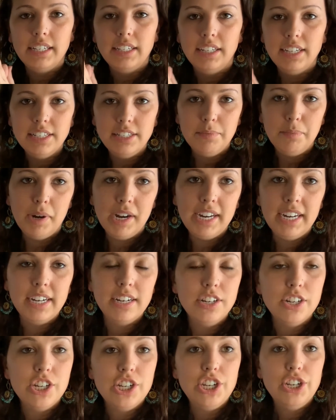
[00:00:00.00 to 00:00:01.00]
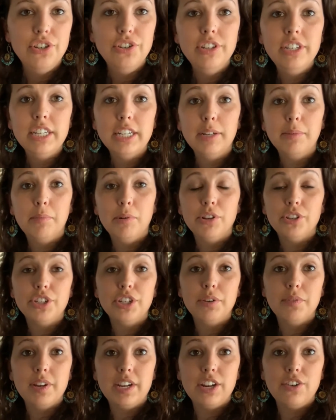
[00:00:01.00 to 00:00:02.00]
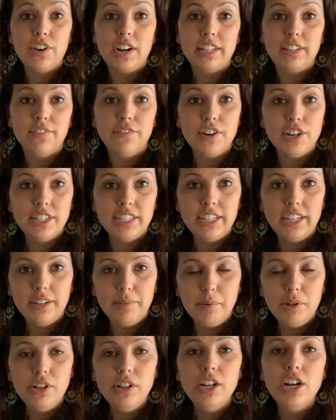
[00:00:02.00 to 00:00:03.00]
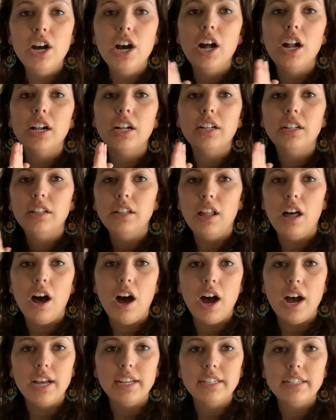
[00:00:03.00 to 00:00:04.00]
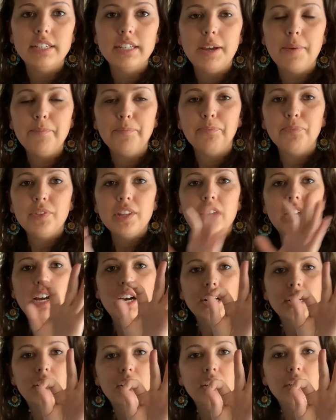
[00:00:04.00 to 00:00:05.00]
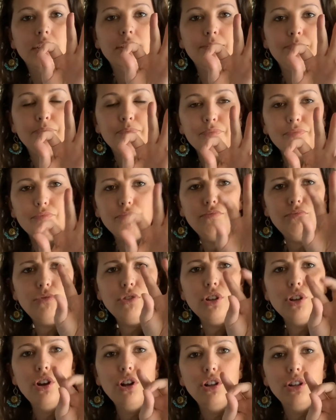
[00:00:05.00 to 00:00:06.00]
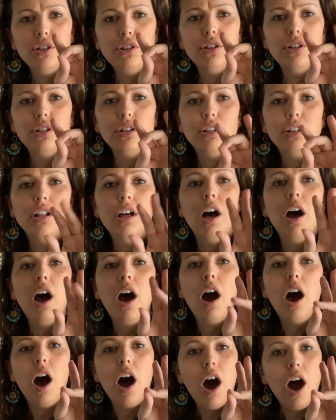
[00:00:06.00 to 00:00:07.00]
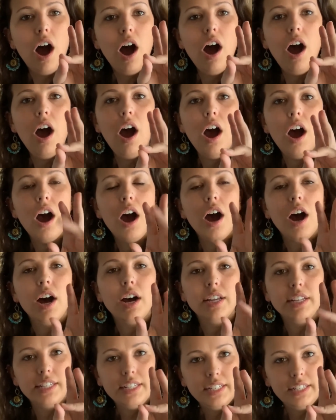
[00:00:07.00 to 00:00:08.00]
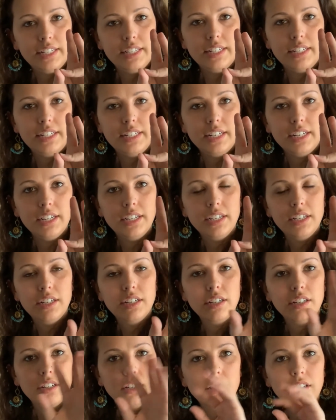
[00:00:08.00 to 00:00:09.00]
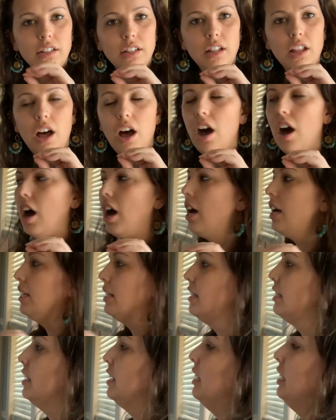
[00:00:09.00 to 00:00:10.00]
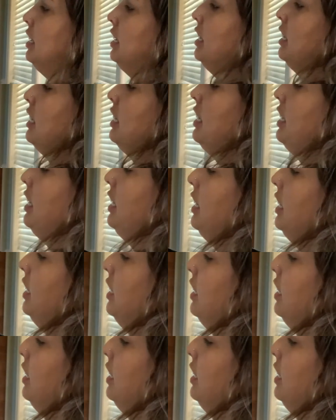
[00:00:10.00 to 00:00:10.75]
Let's break it into 2 syllables so we can write the first syllable. Claws. K. O. Oz. Claws. K.